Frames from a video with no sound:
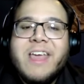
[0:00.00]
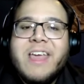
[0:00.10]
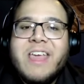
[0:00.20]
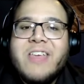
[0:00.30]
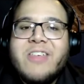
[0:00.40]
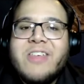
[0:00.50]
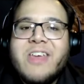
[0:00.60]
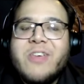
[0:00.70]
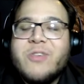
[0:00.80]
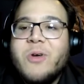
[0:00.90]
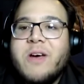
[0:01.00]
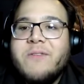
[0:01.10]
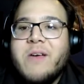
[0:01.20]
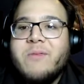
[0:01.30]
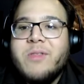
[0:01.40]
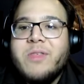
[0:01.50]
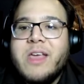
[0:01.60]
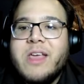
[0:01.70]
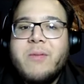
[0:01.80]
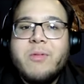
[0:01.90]
He showed off
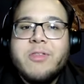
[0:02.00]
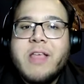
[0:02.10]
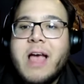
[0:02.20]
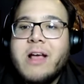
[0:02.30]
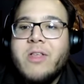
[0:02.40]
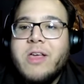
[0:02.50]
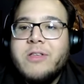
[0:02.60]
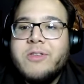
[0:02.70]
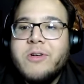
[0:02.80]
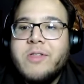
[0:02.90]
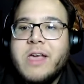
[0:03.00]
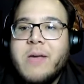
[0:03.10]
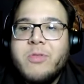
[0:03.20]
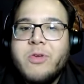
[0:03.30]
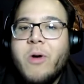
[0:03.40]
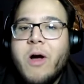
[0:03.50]
everything. He was tackling during the game too.